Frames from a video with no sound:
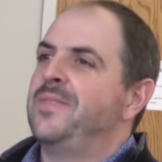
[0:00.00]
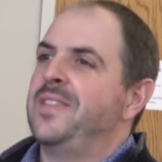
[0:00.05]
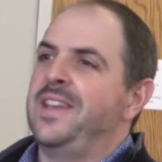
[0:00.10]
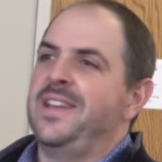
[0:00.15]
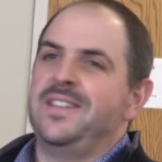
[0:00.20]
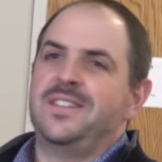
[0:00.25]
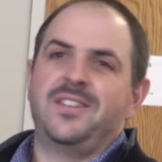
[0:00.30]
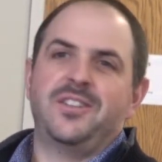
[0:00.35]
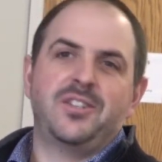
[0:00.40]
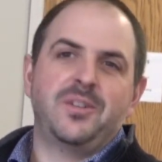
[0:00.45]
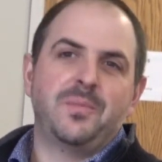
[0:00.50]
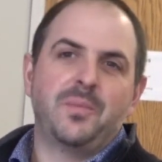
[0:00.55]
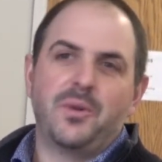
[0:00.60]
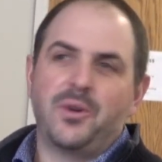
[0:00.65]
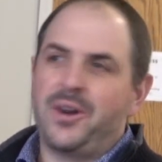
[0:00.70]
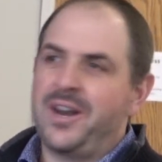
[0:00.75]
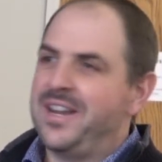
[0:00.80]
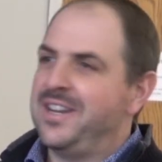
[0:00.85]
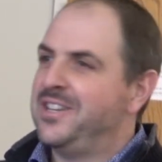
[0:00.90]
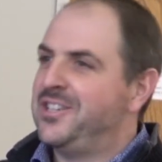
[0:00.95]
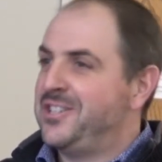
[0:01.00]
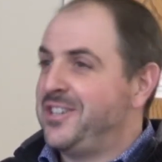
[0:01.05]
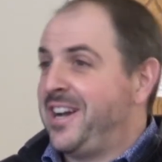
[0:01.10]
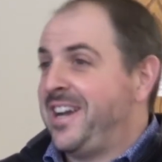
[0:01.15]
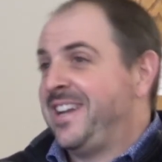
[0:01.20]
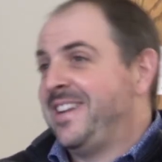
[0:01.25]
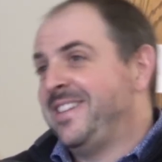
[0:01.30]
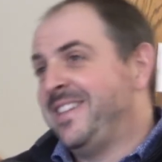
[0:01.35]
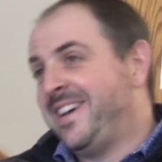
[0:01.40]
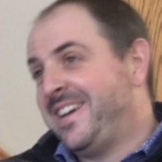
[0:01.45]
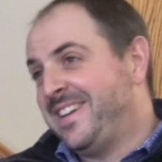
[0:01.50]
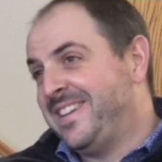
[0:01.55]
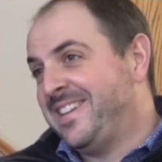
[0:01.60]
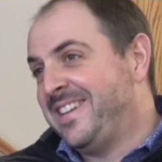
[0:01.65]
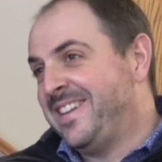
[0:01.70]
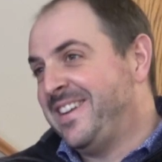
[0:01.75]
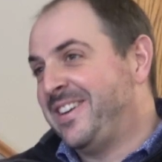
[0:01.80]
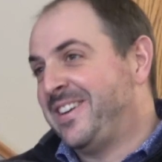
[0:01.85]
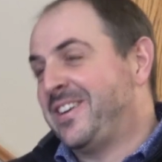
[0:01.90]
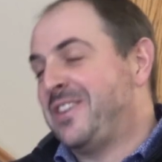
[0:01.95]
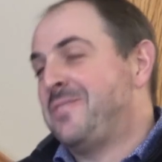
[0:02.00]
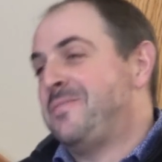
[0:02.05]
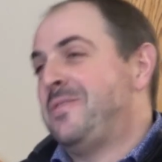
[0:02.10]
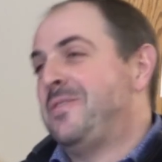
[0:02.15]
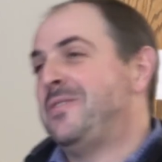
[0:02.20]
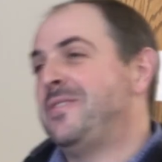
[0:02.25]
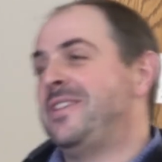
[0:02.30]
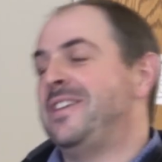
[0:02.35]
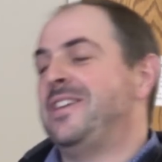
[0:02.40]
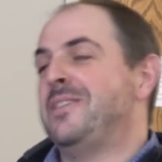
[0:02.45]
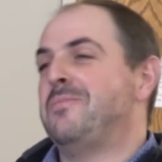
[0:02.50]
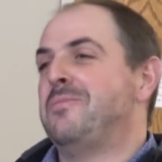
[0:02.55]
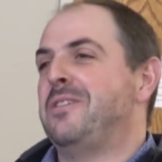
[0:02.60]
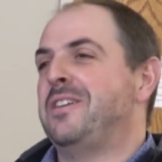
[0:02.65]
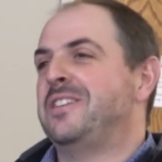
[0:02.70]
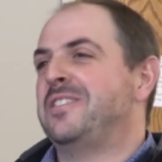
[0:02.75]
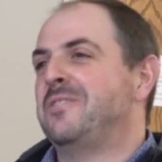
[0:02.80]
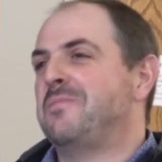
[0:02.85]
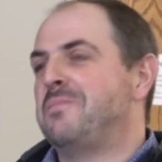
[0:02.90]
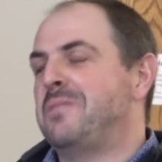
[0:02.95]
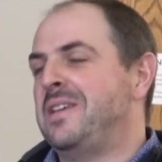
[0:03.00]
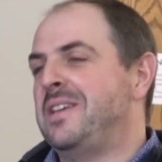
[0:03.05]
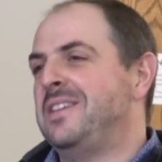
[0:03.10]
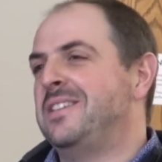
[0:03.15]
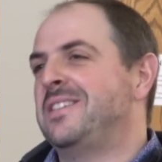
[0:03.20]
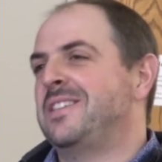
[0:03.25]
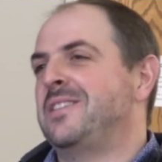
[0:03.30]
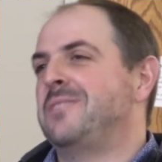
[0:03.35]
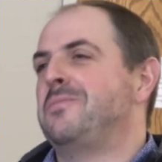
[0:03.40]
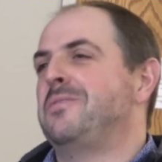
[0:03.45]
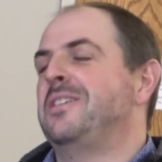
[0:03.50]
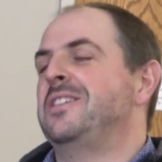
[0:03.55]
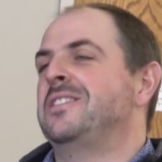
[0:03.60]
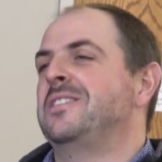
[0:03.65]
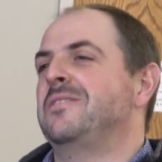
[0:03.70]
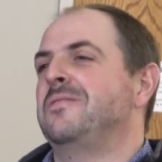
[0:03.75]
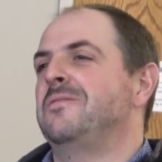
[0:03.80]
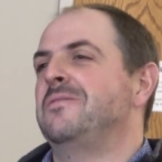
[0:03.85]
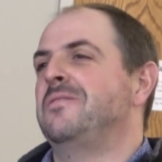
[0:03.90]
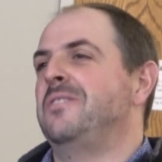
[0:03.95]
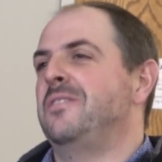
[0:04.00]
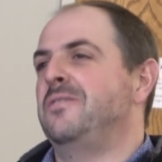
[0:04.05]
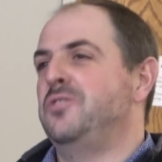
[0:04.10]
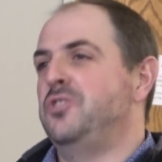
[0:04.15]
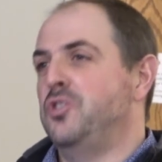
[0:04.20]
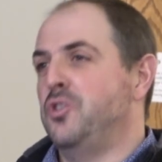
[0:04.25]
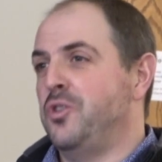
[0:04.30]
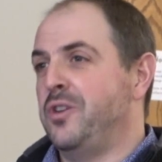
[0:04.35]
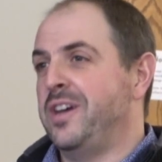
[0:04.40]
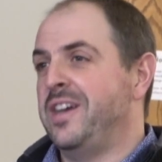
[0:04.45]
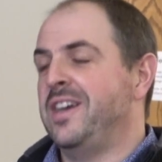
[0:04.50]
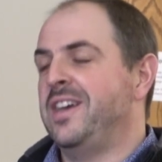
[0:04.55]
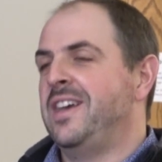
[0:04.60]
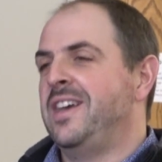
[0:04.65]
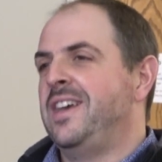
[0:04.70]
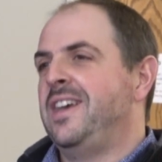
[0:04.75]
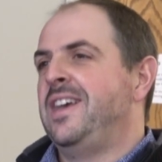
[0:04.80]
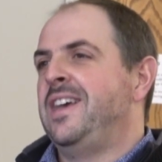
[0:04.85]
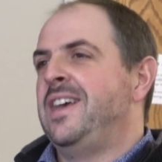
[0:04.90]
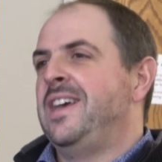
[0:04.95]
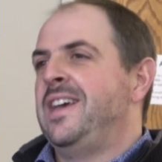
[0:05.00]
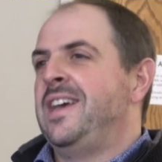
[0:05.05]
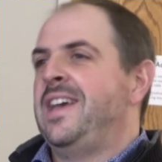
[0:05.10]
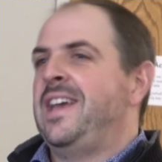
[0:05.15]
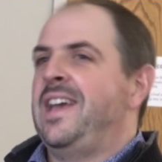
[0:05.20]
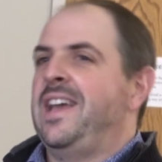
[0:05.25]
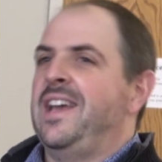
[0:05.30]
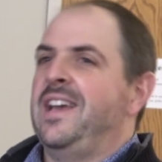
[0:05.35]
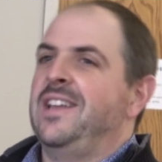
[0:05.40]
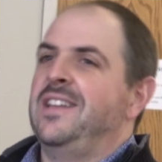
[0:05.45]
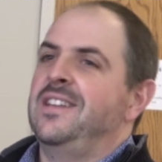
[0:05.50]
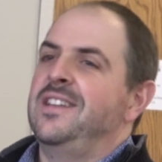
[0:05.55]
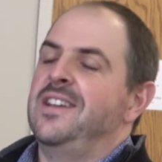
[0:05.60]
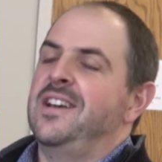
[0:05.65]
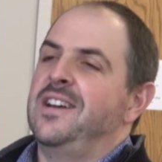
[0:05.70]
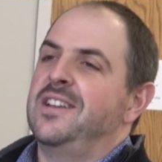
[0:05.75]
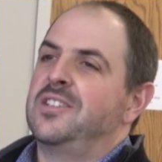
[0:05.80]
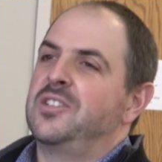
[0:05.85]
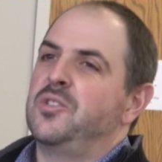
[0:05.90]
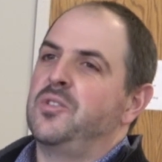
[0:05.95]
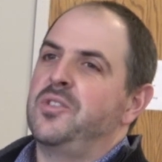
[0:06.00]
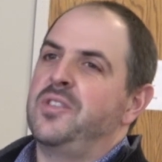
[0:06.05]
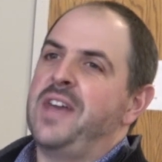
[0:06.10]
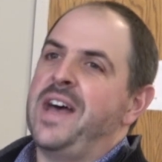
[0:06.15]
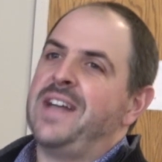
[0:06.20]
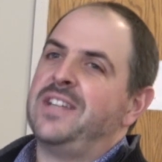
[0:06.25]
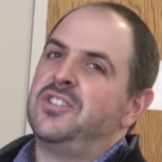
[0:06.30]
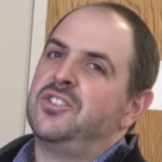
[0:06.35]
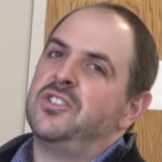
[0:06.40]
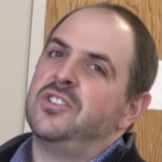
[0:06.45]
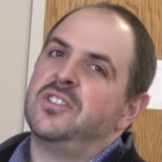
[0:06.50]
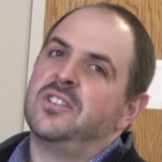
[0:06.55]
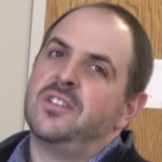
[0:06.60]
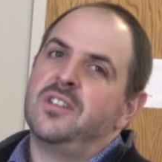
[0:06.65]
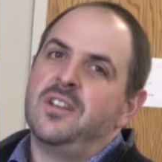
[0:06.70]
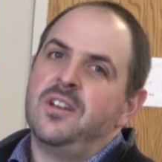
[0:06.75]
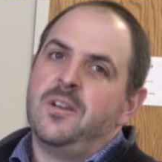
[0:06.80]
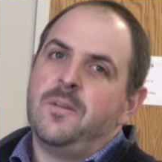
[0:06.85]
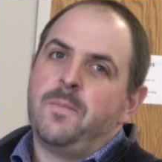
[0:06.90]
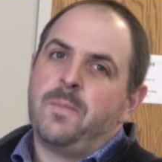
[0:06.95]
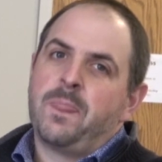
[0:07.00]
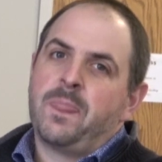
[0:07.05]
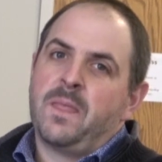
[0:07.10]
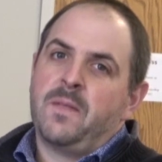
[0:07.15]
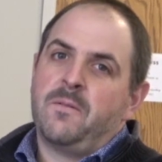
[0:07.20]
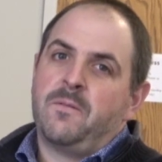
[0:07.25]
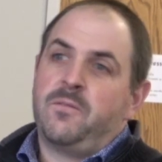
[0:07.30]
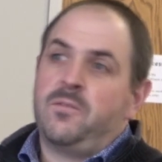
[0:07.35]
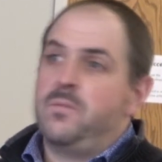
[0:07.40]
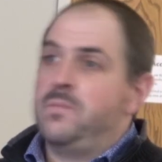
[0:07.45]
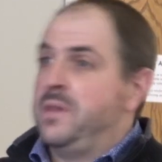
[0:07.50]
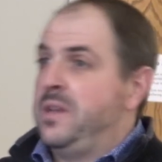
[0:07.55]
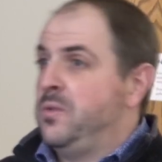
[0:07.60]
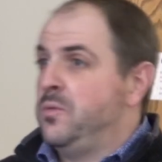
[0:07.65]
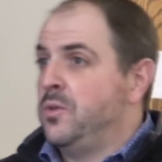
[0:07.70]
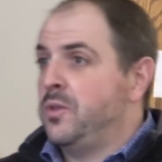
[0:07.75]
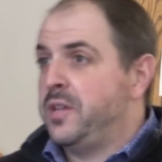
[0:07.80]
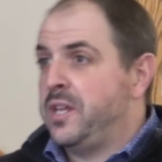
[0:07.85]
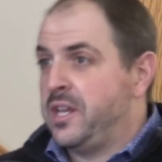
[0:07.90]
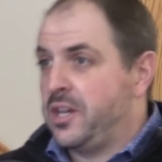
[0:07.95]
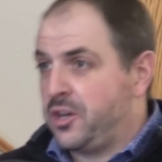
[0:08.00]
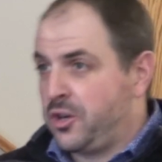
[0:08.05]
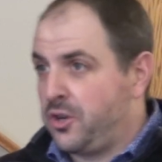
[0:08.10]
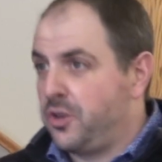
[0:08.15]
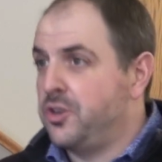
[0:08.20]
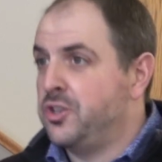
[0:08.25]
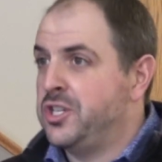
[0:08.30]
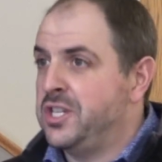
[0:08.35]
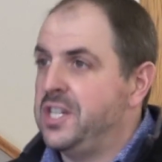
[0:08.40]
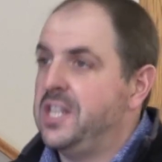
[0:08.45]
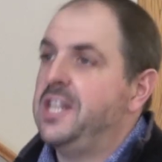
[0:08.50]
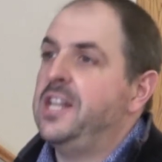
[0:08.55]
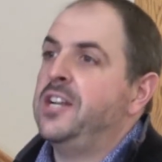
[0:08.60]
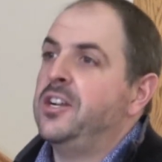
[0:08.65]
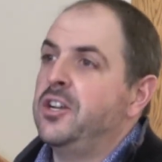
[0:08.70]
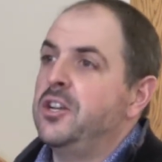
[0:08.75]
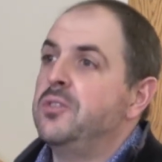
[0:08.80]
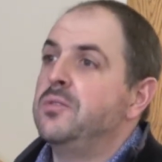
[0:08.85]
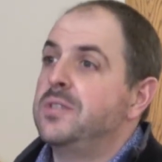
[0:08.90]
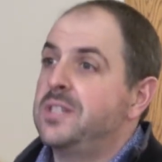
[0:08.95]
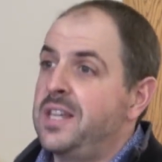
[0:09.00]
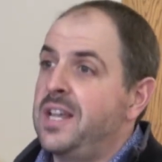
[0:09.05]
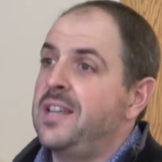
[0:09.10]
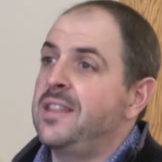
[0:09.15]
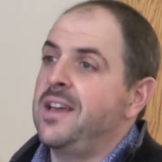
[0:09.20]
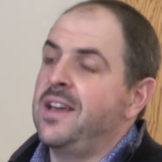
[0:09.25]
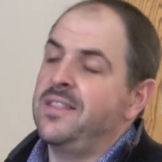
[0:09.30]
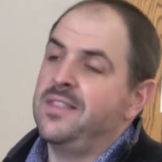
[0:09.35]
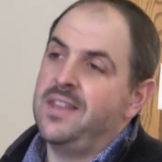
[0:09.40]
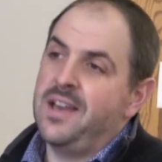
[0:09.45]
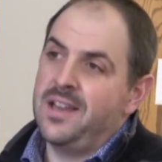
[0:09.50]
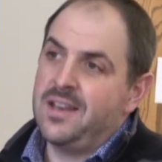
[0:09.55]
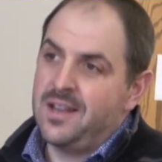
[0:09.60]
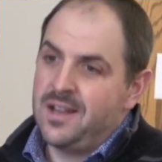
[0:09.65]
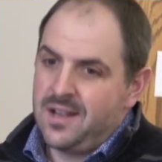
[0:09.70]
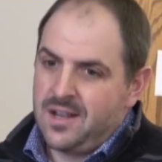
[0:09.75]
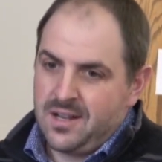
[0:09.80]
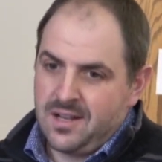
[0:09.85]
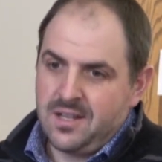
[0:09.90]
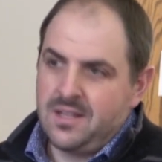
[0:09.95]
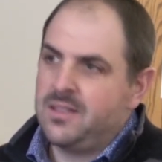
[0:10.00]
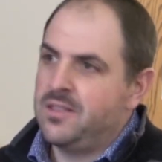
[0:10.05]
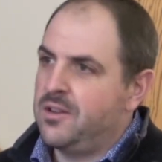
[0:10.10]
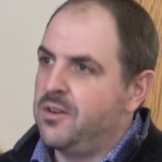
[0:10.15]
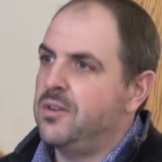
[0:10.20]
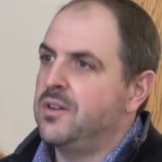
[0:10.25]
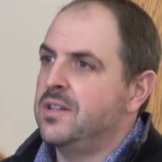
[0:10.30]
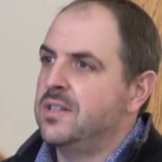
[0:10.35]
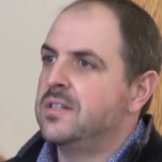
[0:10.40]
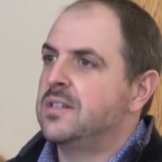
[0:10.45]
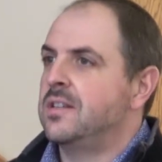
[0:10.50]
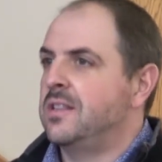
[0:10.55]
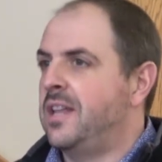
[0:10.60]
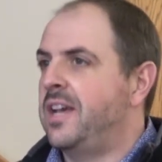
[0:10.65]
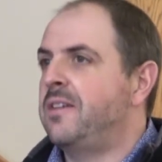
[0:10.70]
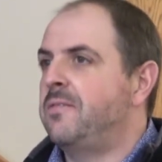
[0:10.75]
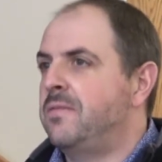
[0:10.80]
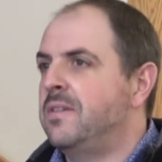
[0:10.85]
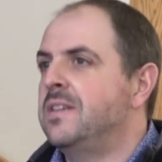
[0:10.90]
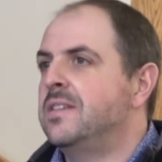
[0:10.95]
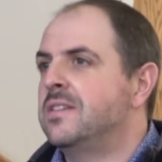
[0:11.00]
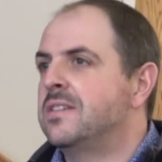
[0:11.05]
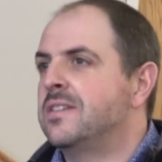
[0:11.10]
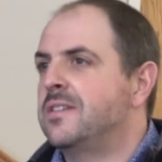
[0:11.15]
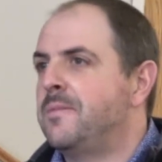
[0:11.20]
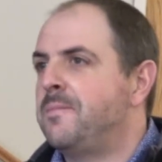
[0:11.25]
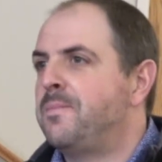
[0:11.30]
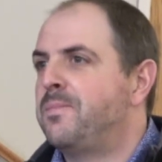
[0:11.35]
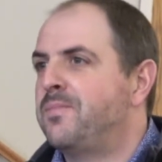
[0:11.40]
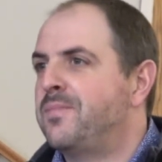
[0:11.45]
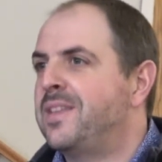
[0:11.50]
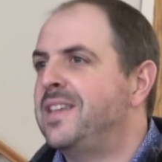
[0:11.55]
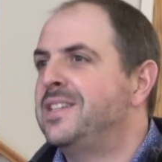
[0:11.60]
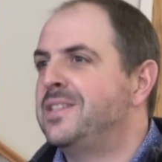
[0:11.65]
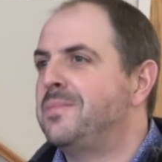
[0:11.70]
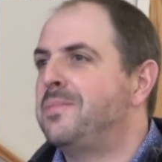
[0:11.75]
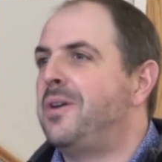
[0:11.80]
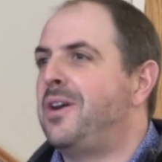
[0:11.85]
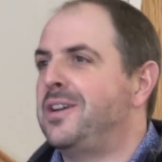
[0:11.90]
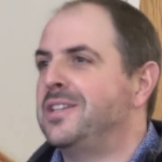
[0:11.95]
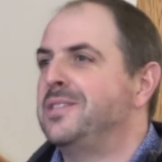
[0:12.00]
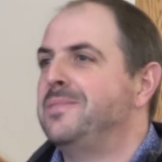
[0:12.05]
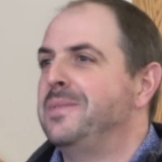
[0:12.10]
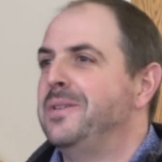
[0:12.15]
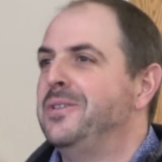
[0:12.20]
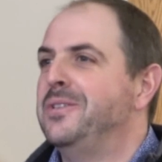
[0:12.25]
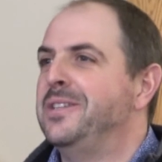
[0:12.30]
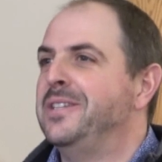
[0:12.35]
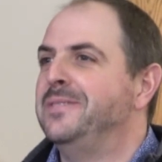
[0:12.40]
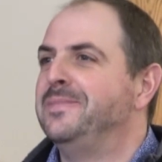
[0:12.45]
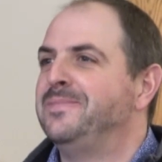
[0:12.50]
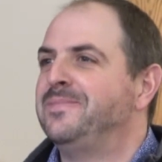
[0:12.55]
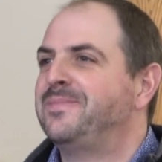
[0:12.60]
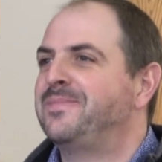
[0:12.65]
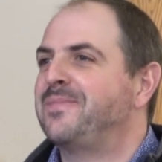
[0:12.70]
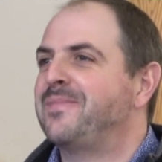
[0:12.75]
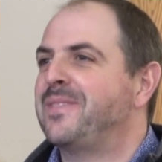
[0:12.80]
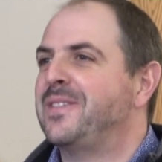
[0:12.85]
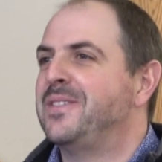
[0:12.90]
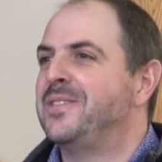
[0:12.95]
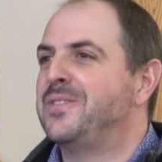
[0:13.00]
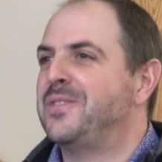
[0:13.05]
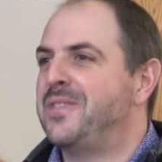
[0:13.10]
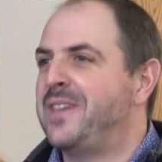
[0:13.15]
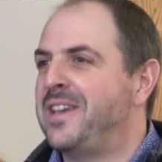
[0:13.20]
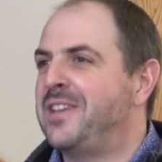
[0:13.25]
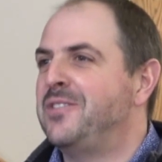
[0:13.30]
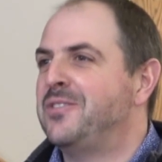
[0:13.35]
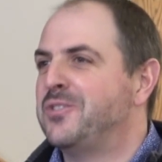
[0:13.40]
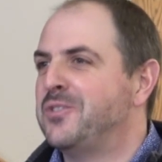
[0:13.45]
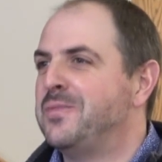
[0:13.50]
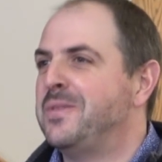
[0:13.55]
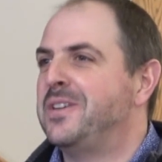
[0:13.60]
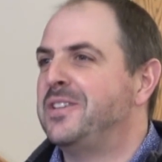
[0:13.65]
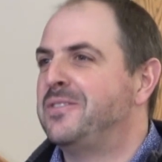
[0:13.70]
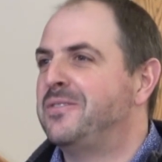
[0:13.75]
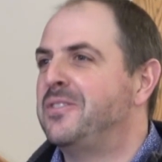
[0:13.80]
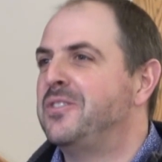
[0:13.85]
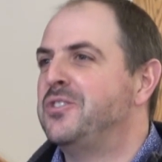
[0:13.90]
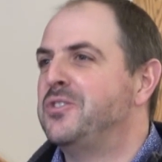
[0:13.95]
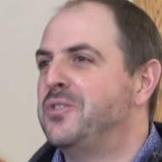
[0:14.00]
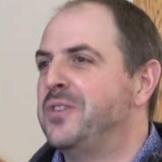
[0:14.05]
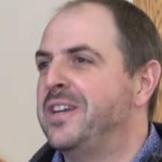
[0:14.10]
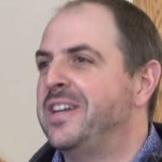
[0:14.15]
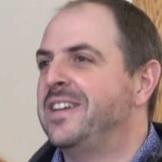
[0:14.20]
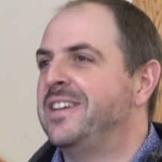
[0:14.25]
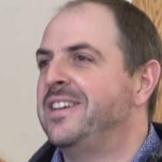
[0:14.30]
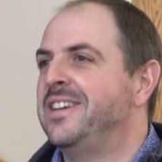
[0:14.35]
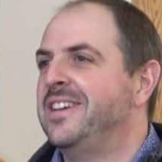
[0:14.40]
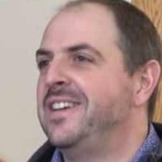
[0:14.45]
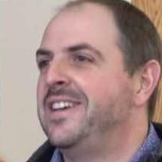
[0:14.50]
as such a bright, shining light in our community, a place of peace and a place of, of joy. And uh, so that's just for me, really encouraging to hear you say that, that there is, life is, is a possibility. So thank you so much for joining